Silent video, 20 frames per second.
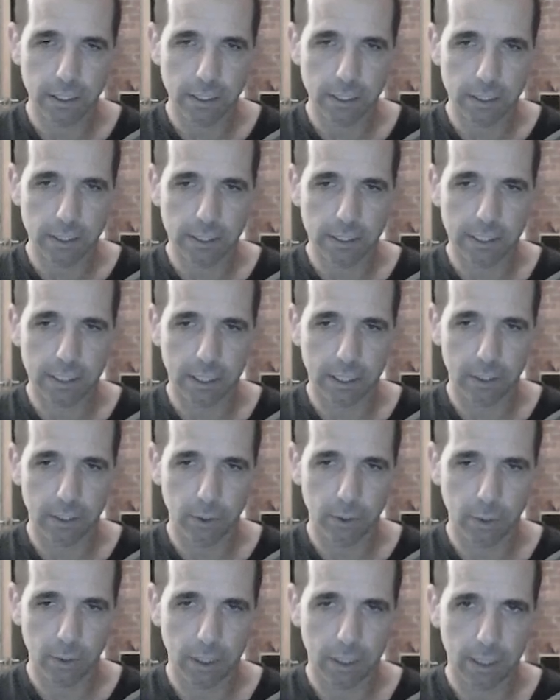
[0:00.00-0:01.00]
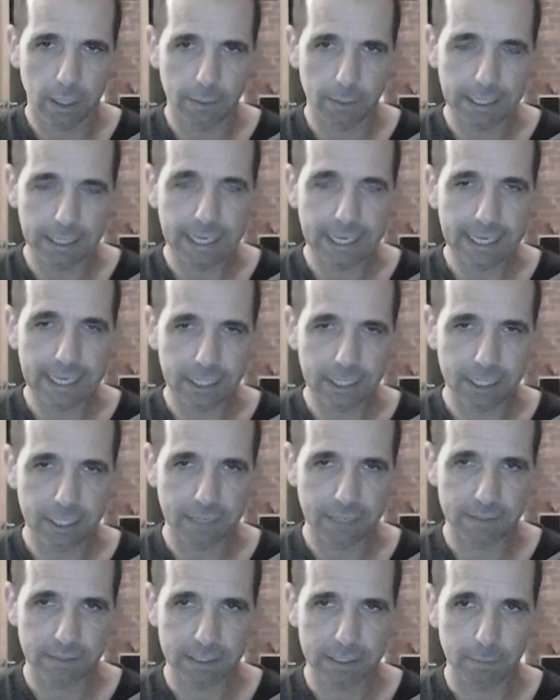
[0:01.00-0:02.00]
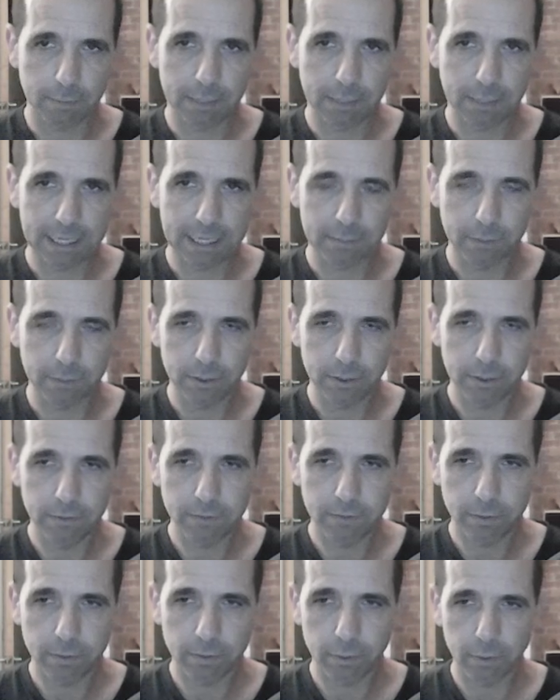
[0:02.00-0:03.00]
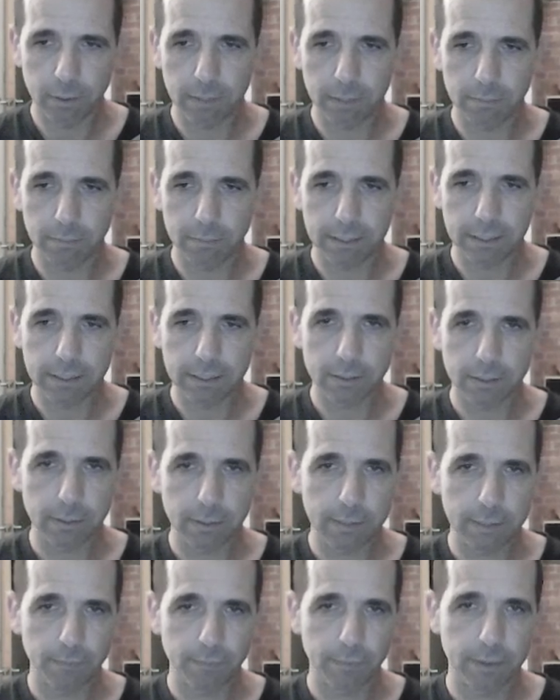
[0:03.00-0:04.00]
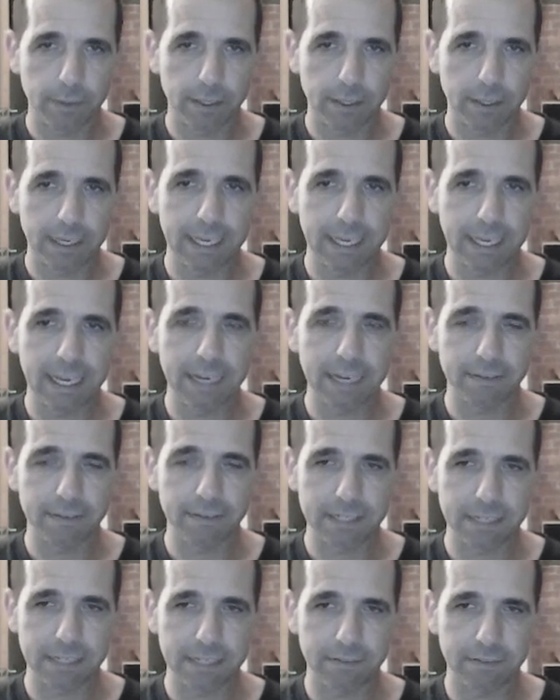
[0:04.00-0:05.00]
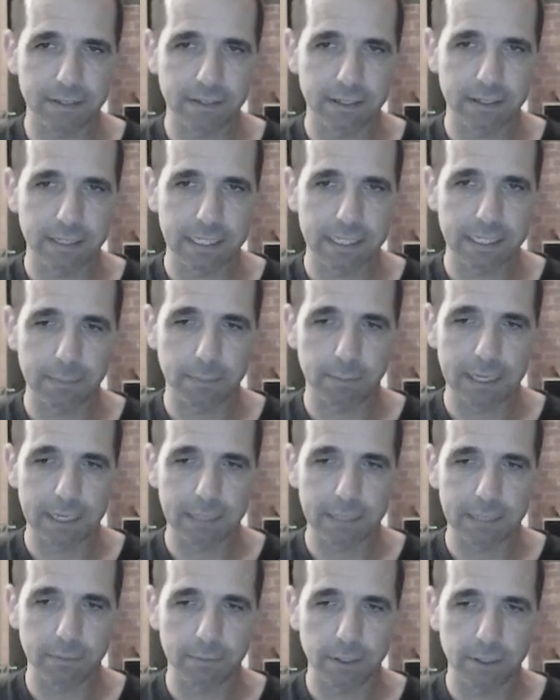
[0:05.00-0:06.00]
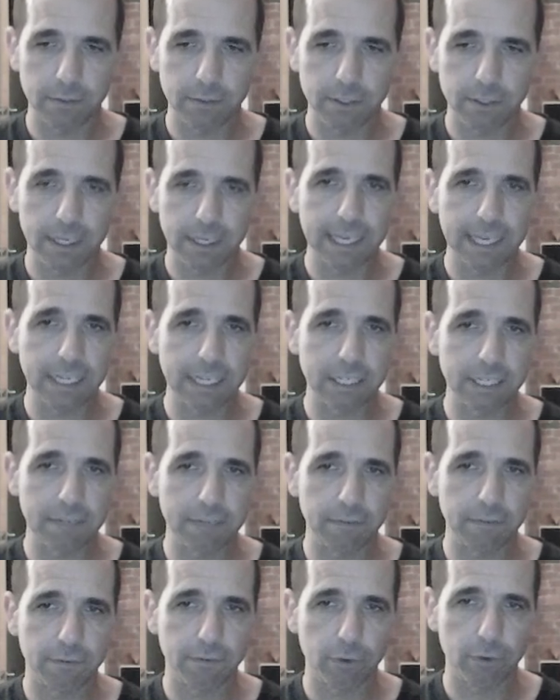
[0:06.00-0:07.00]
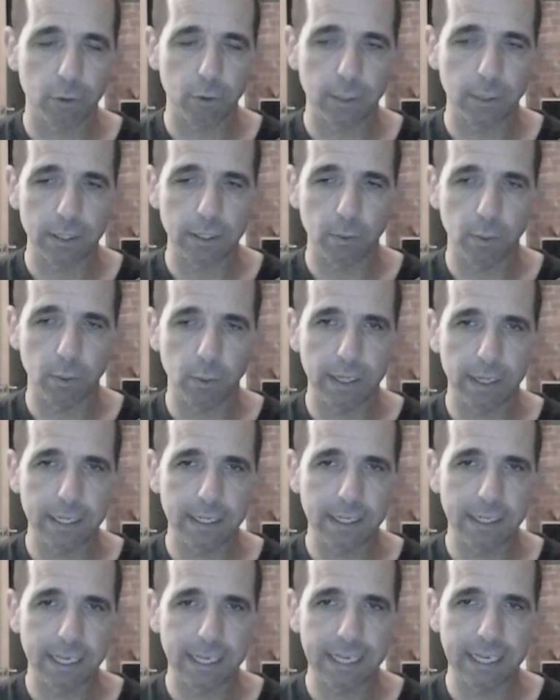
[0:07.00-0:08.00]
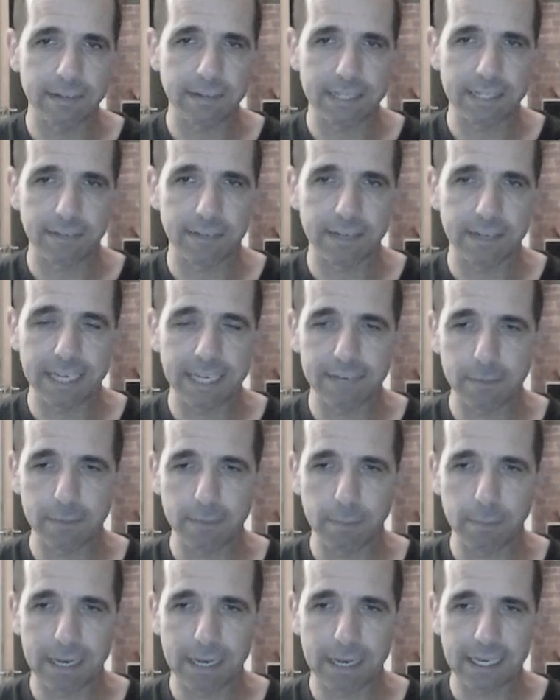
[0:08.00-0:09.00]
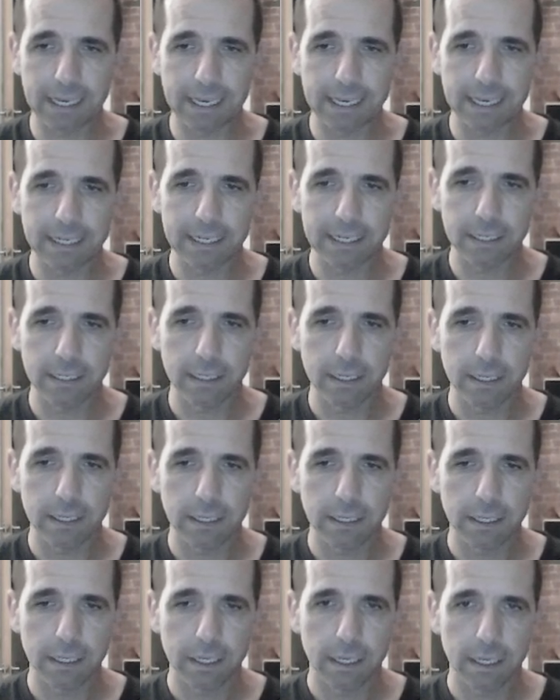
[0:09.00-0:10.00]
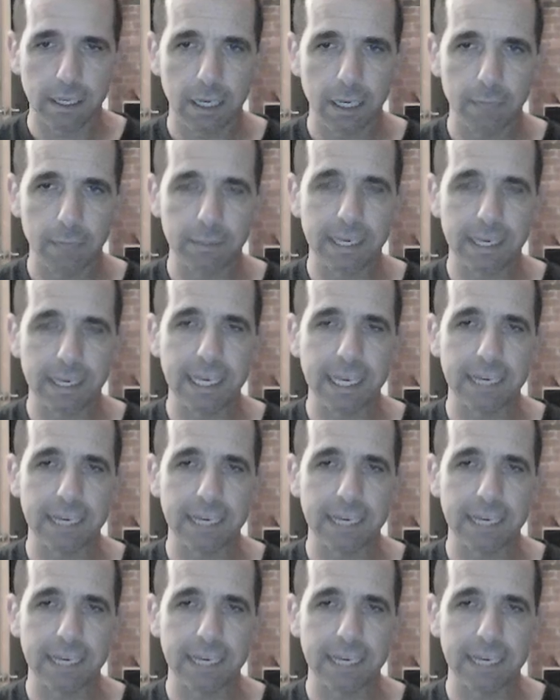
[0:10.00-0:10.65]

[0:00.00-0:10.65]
So, I mean, king h7 is a bad move. We'll come back to it. King f7 is a bad move. So king h7 threw away the win. King f7 gave it back again. King